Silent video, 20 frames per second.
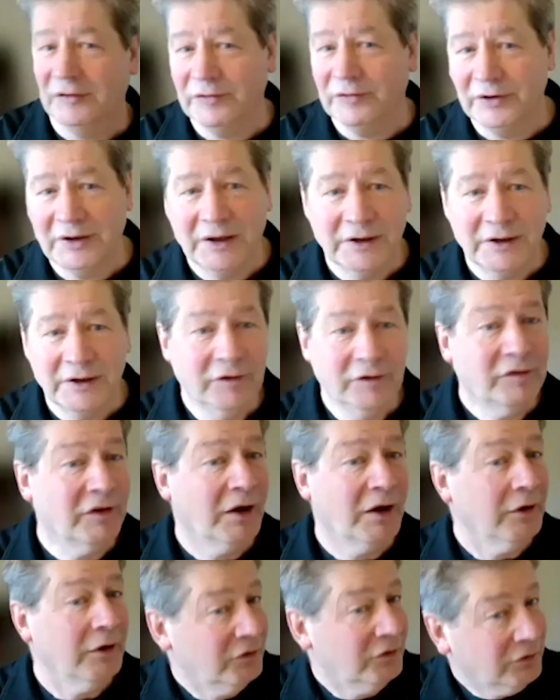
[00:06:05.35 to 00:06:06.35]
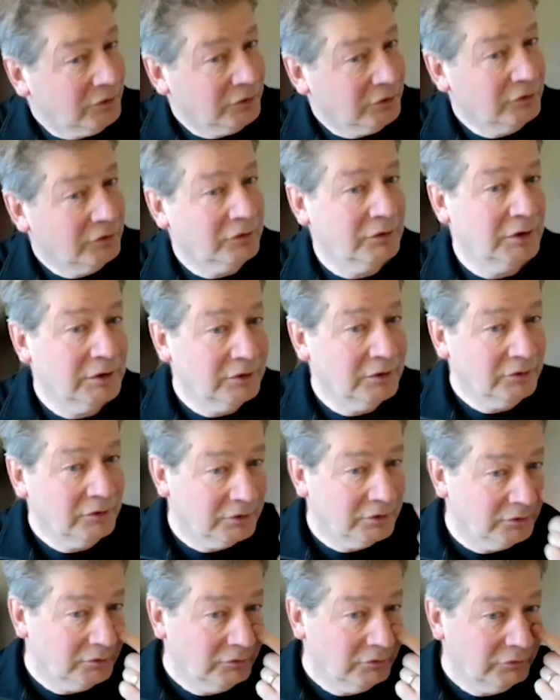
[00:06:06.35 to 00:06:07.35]
of like any sanctions or
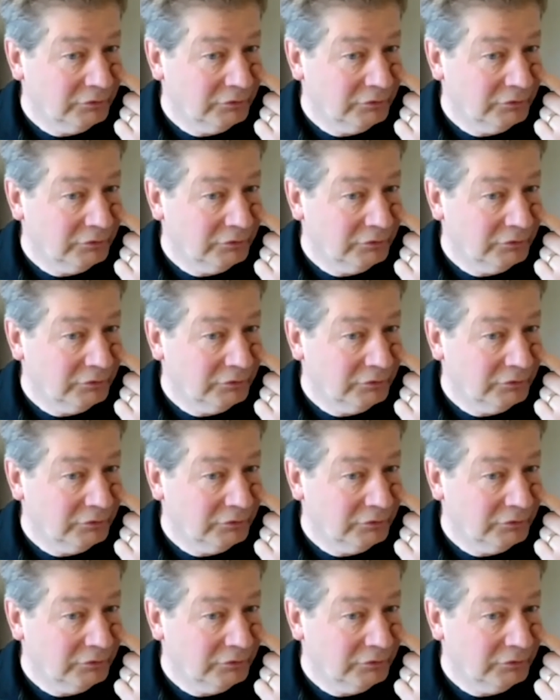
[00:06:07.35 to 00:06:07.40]
anything